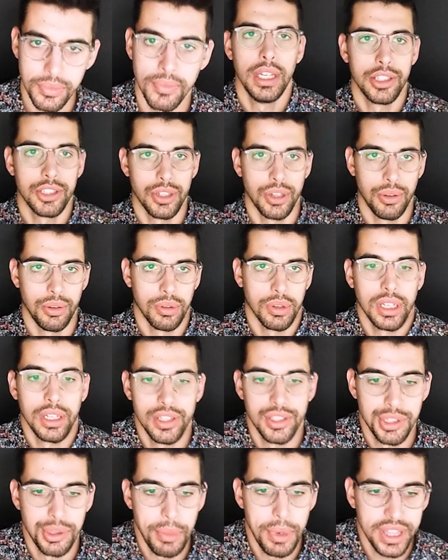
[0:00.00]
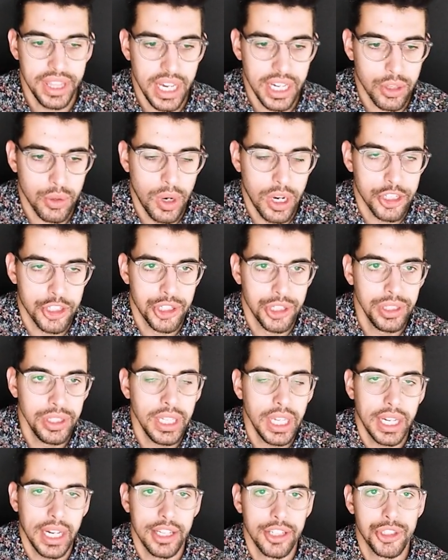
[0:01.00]
So I'm going to submit that
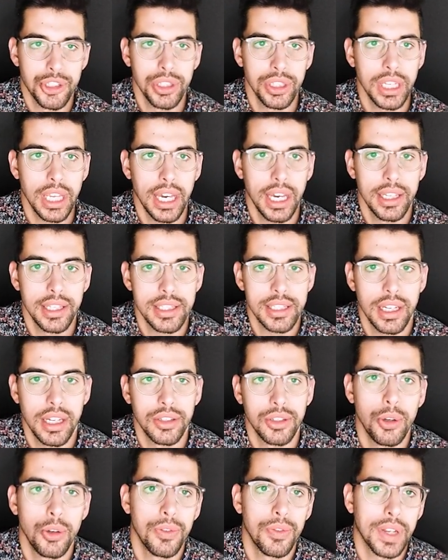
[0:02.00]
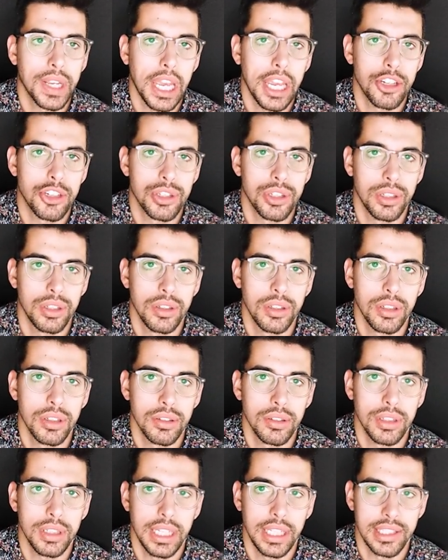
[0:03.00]
question, and I should get a notification
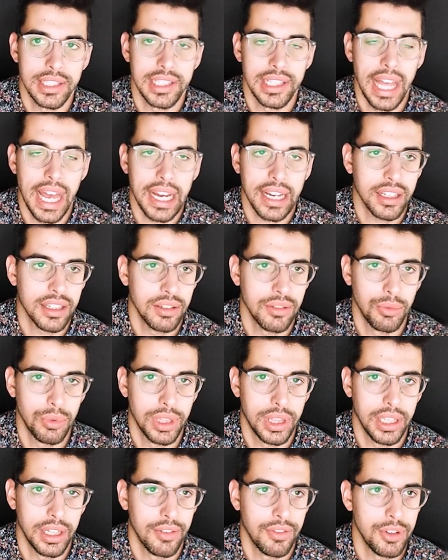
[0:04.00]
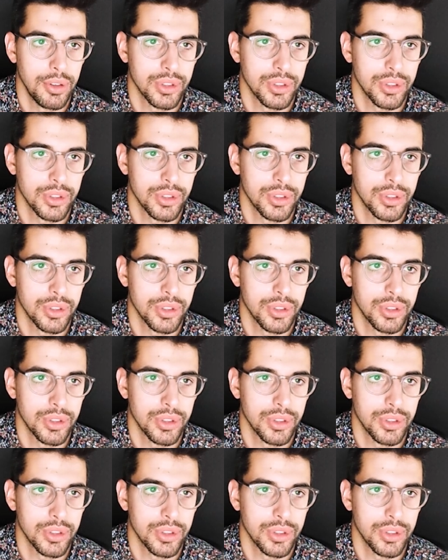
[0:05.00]
in Slack within a few